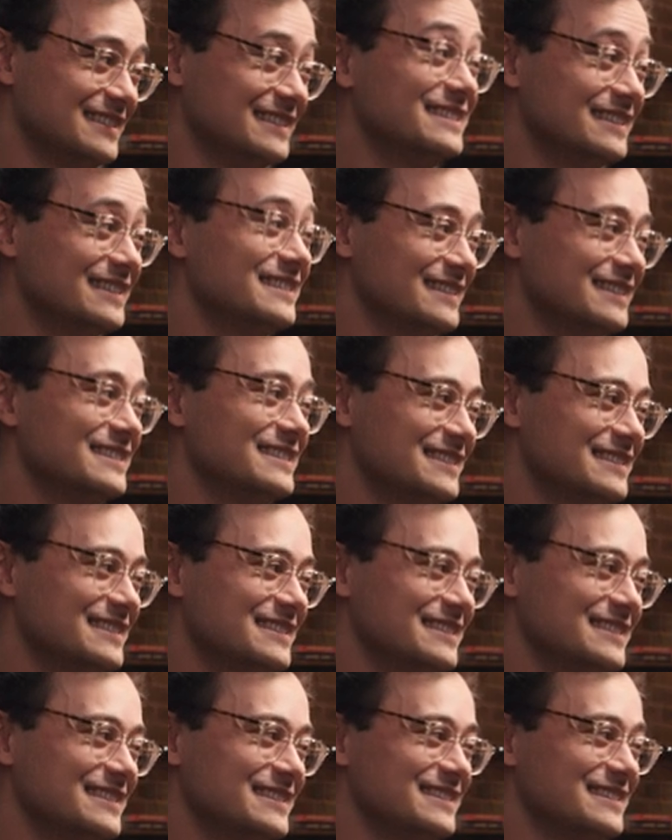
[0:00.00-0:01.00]

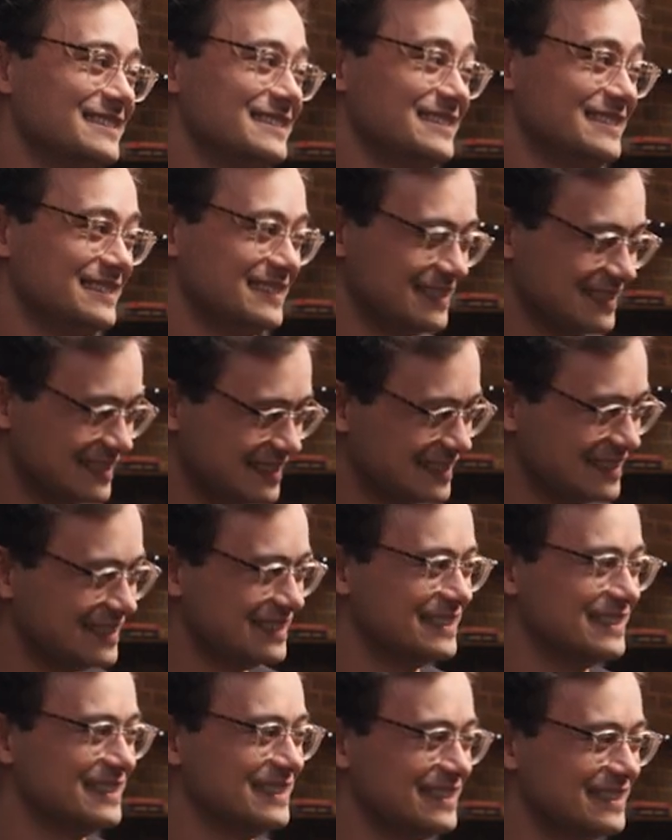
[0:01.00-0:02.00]

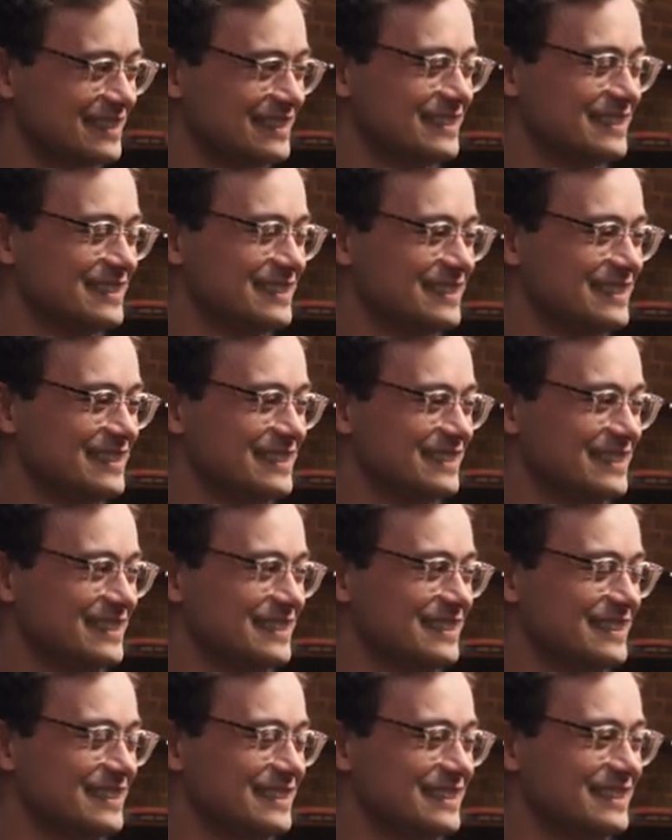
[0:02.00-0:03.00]

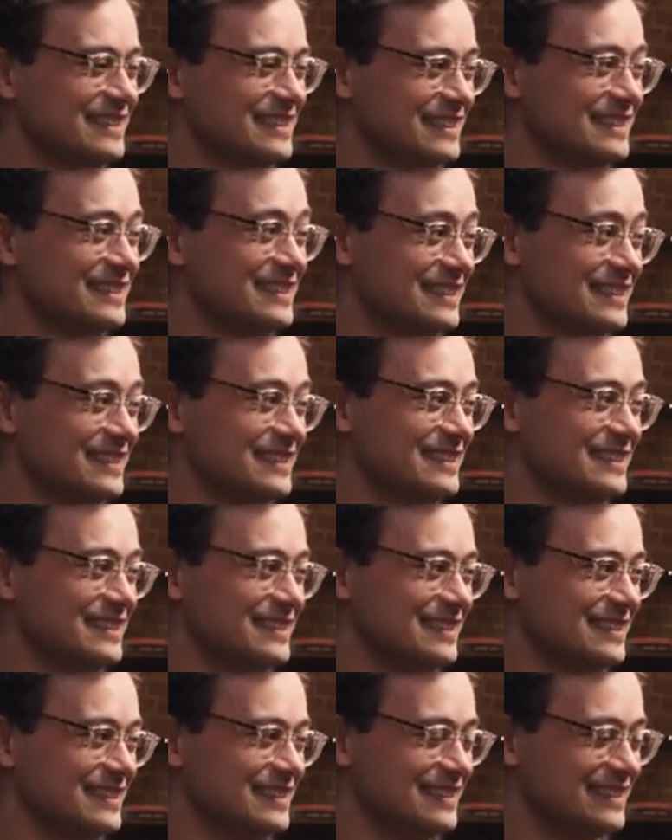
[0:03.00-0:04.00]

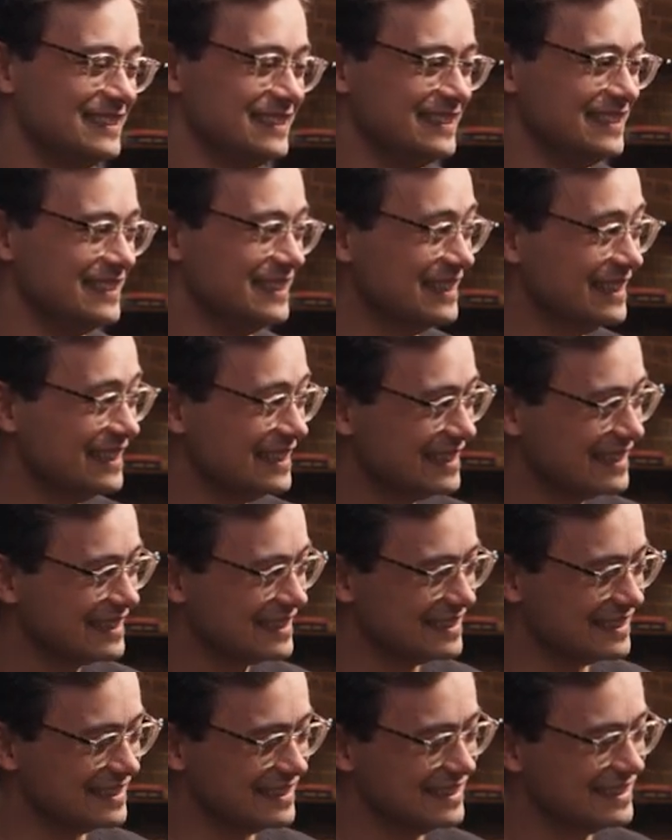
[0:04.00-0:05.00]

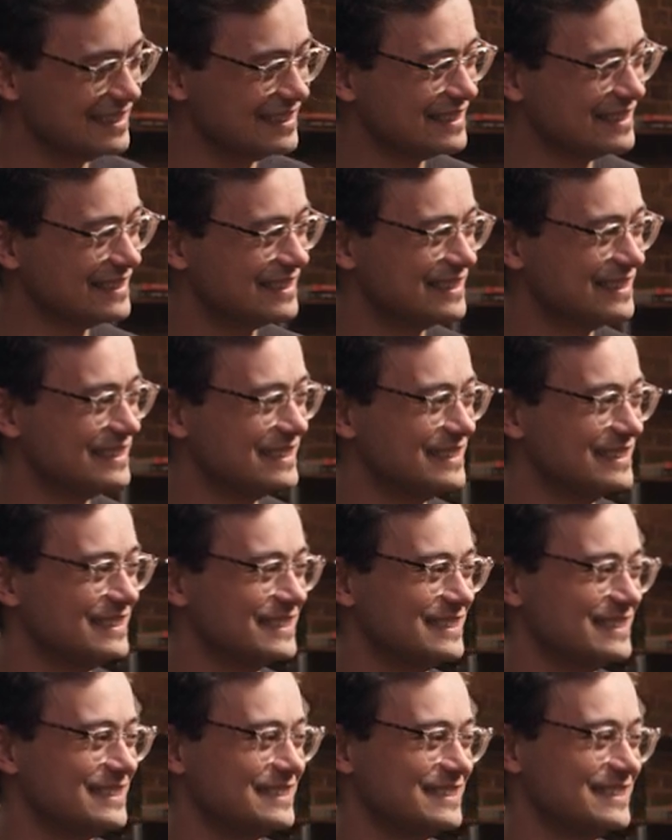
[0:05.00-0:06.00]

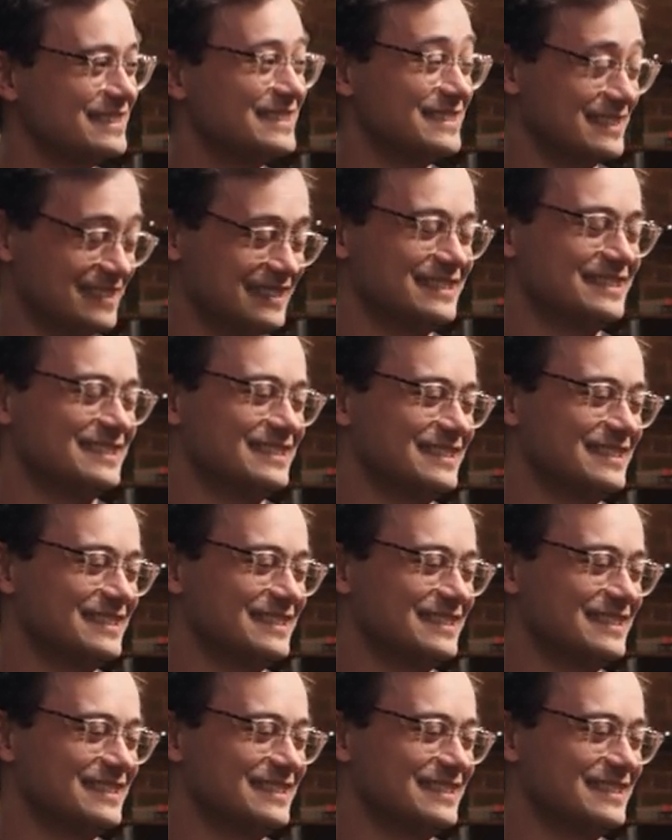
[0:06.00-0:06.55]
No words are spoken by the person on screen.